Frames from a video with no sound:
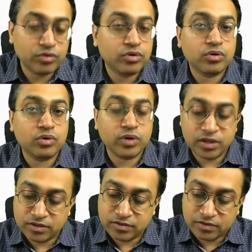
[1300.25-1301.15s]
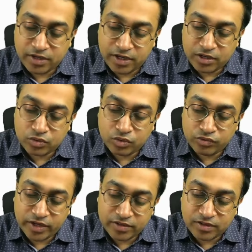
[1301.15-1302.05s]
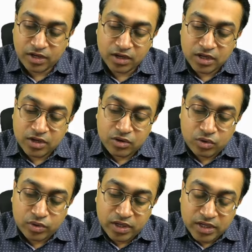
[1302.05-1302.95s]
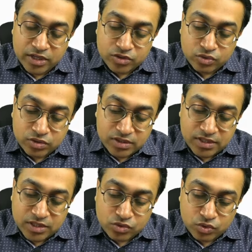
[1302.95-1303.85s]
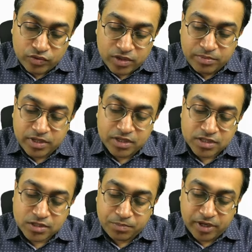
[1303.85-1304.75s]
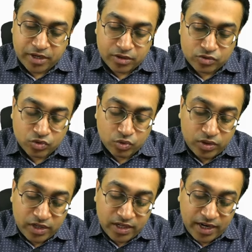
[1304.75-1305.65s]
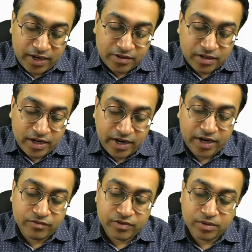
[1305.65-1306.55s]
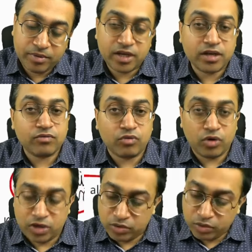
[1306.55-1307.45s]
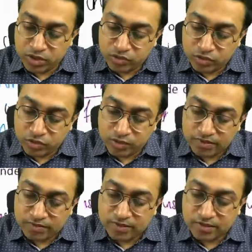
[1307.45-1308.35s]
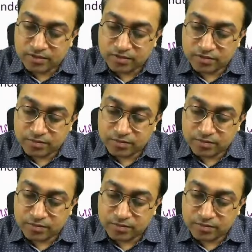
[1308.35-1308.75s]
Okay, this is the radial groove, axilla. Okay, so these two will be spared, so only lateral head will be involved. Okay, so you can see this.